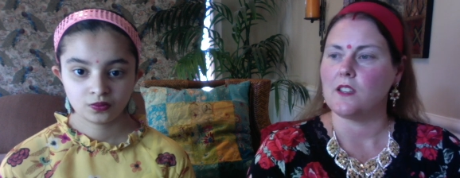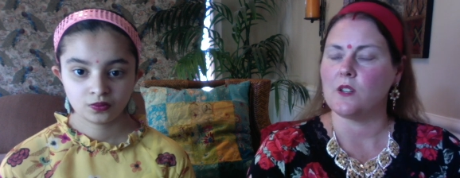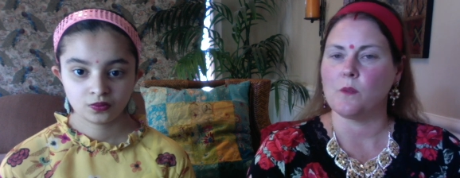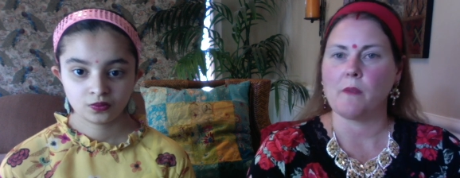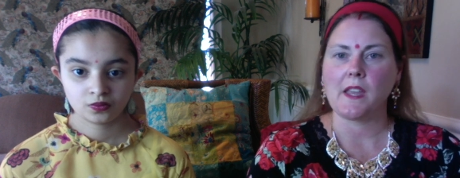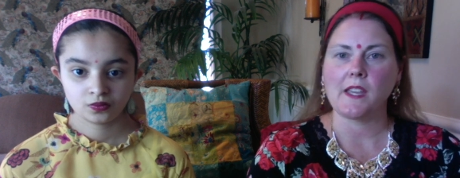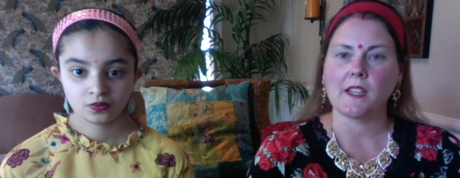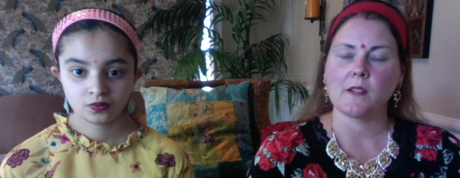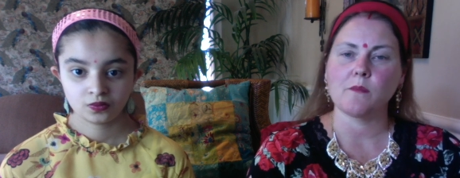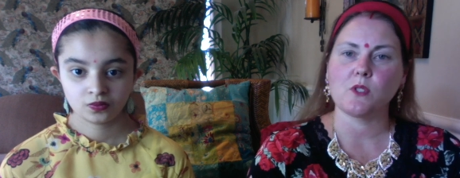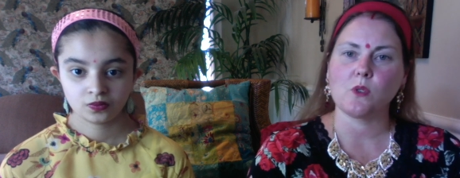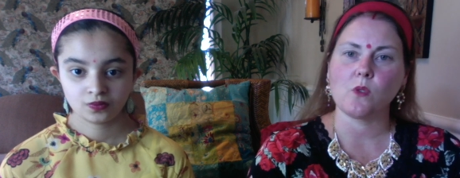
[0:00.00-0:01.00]
Speaker 1: you know, making
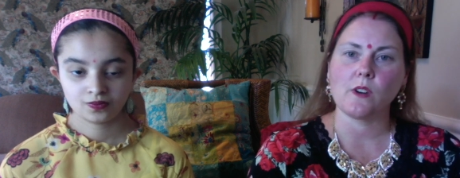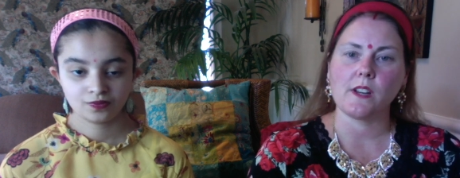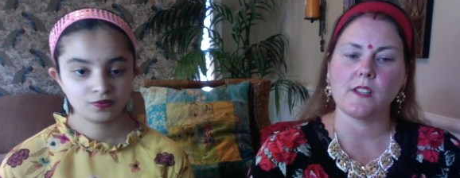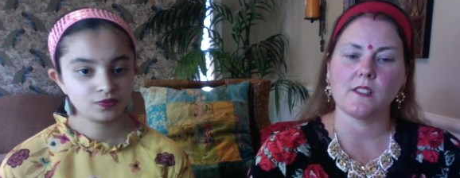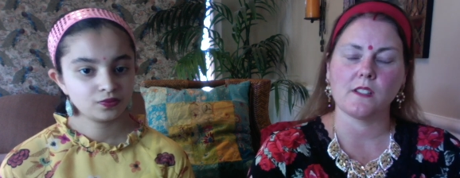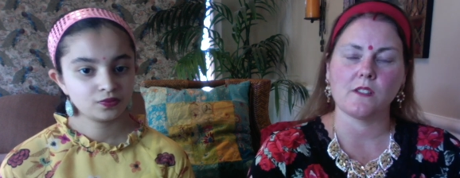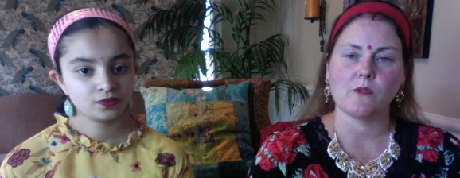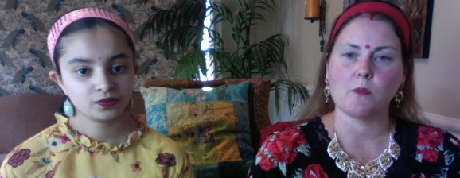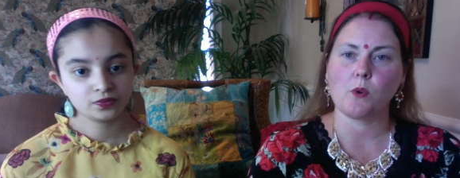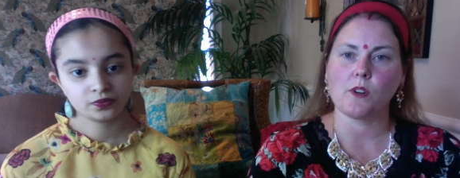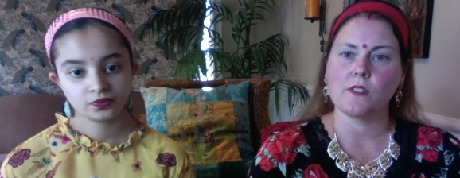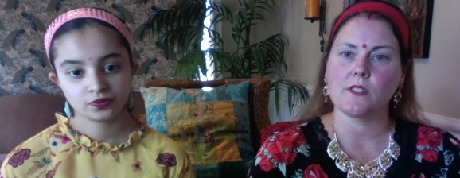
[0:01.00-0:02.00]
up stories and
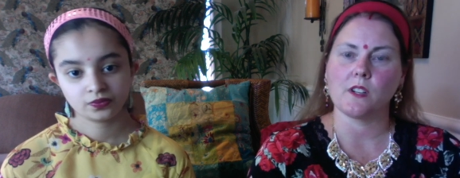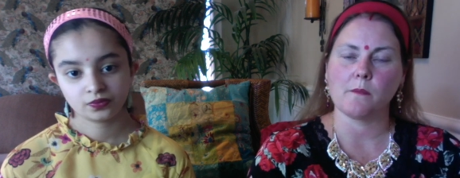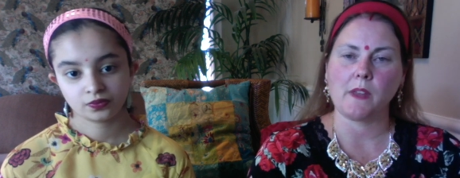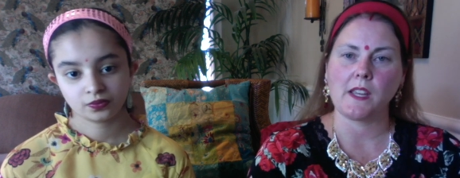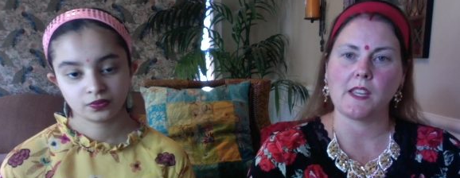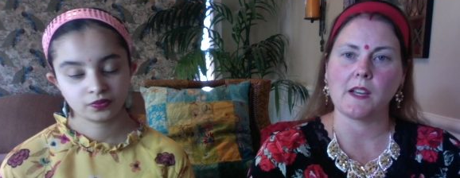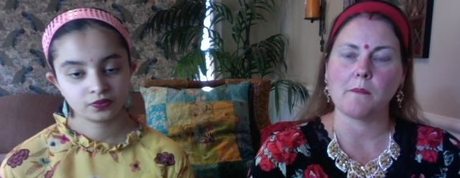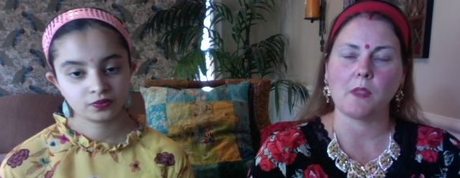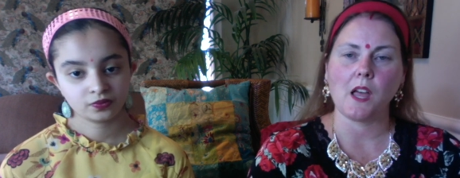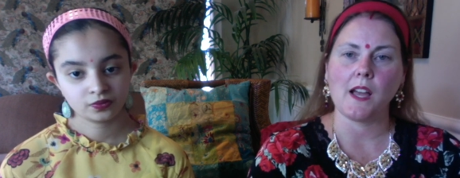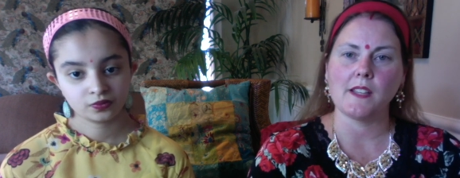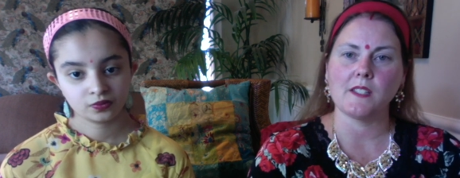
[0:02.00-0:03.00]
reporters that are making
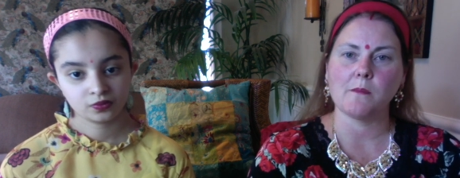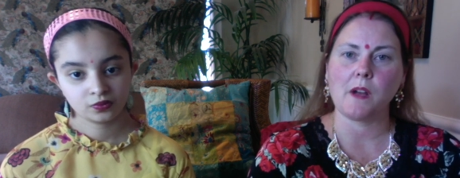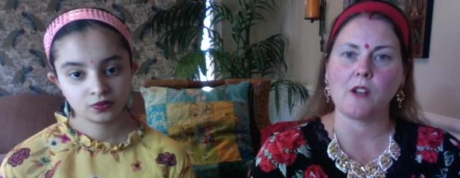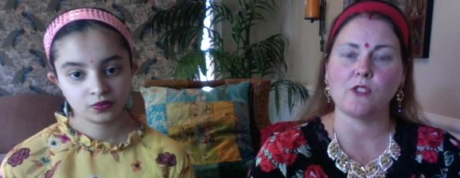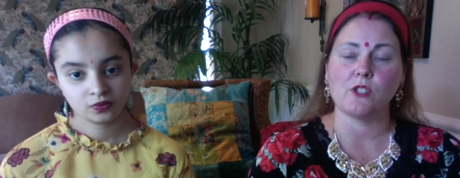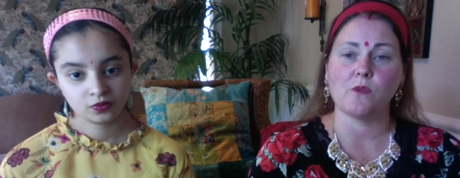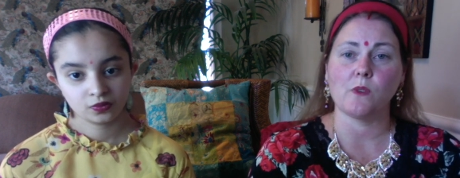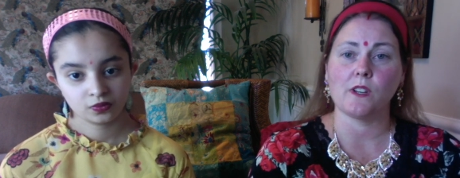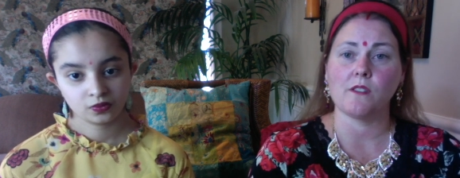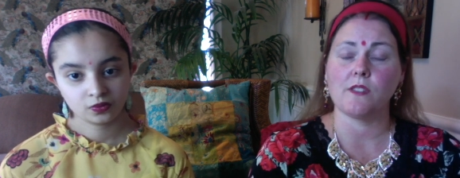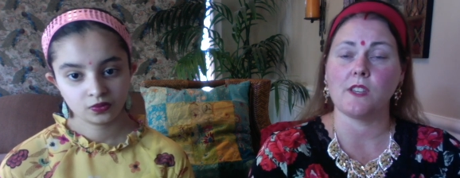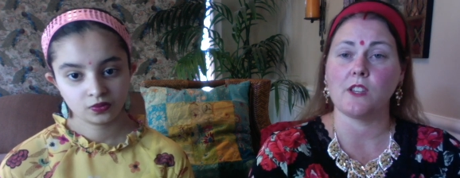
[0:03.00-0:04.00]
up lies about you
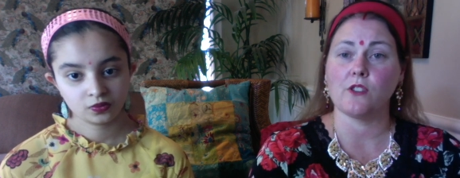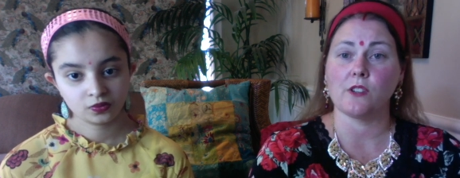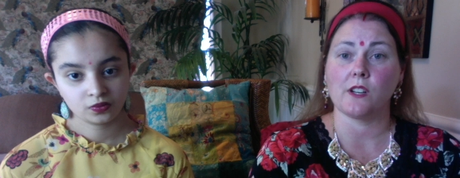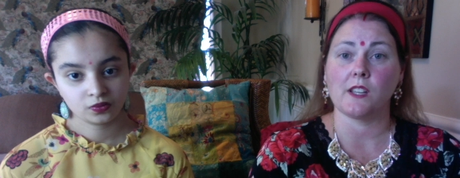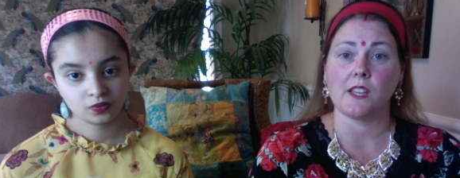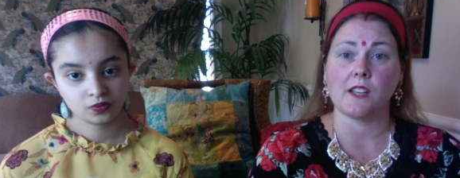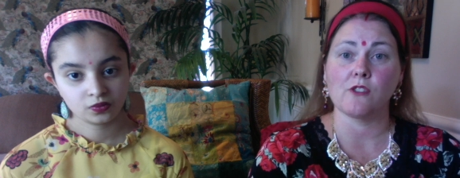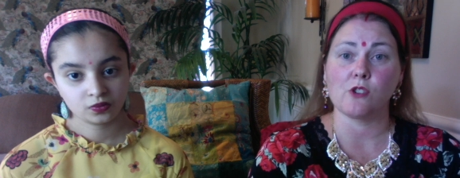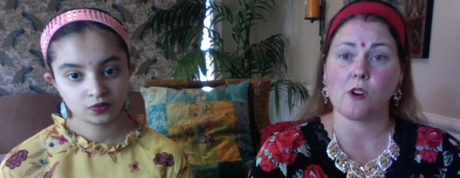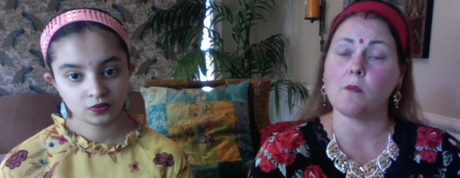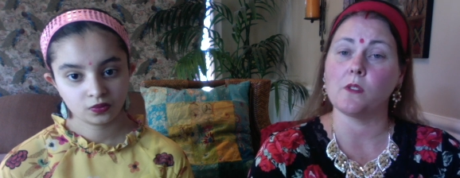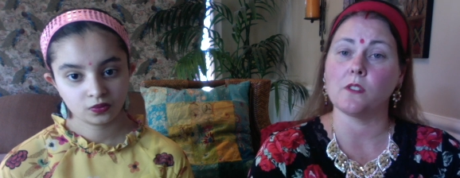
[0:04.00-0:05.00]
where you think you're going to get in
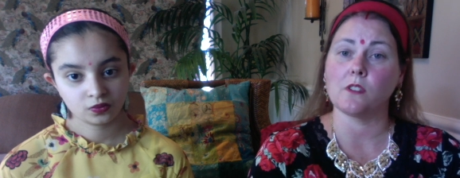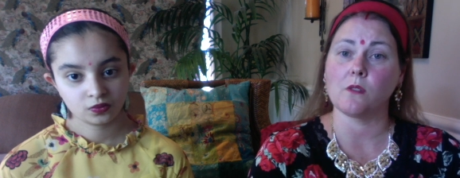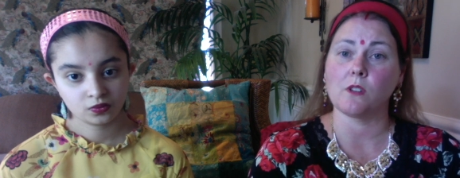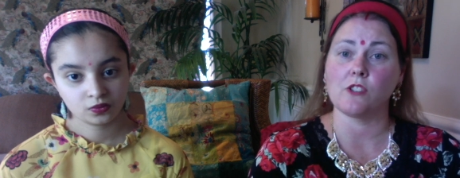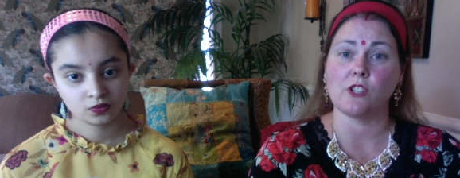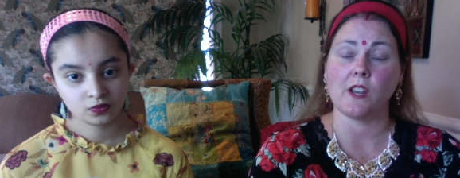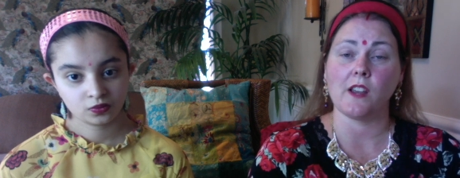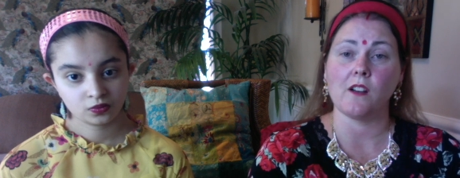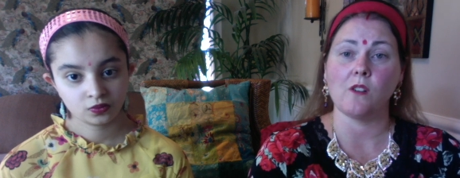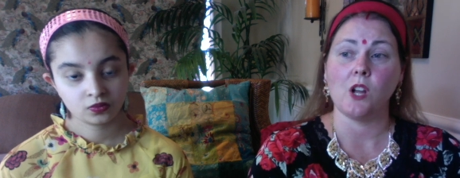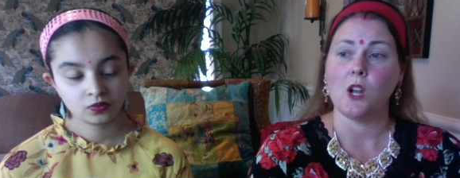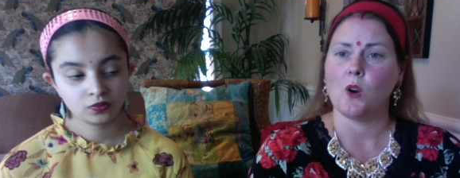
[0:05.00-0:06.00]
trouble or go to
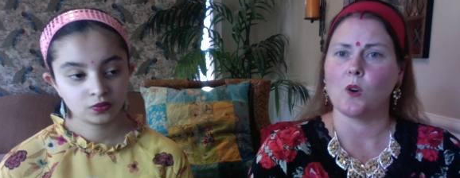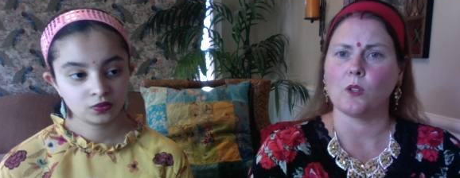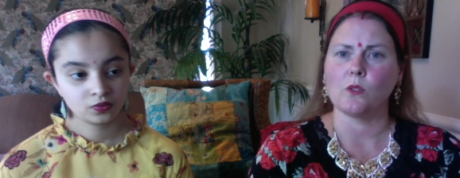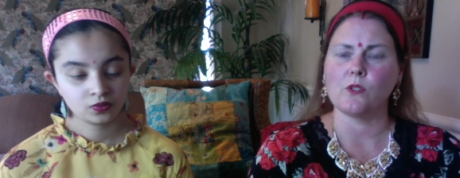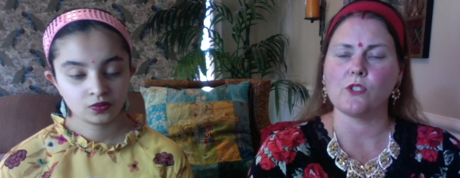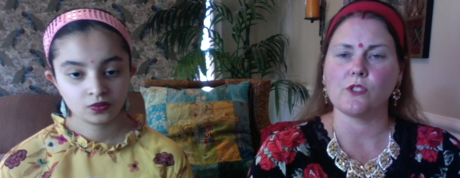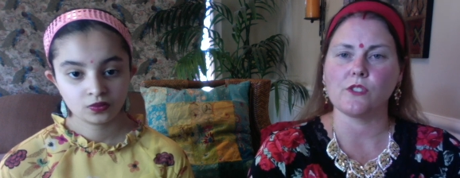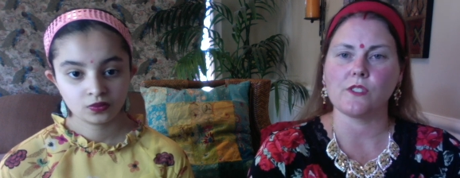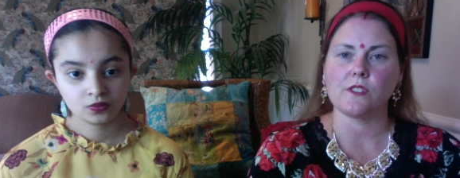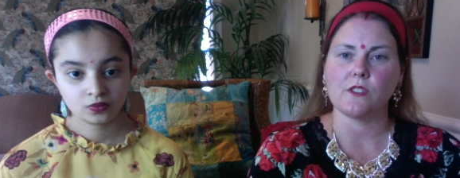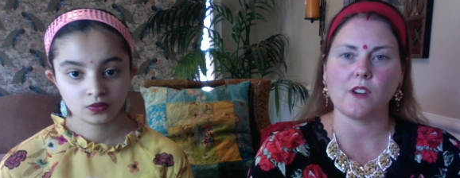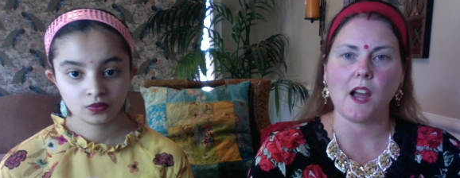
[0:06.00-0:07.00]
jail or lose your
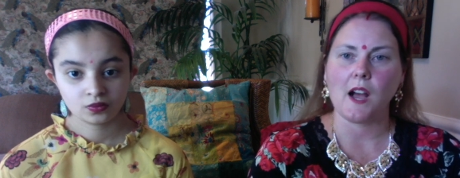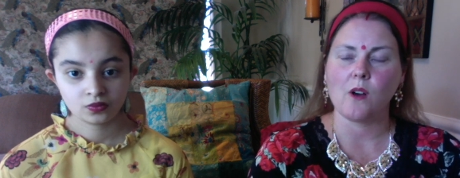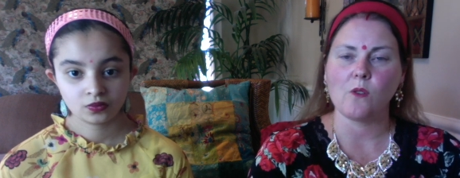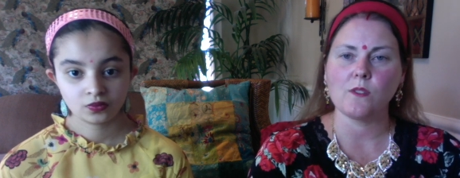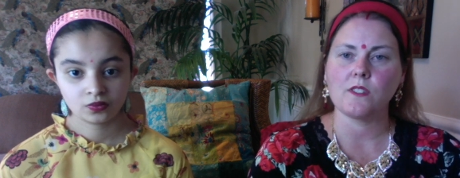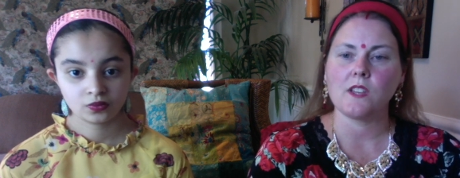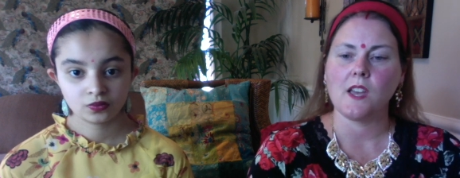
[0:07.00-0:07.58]
your house.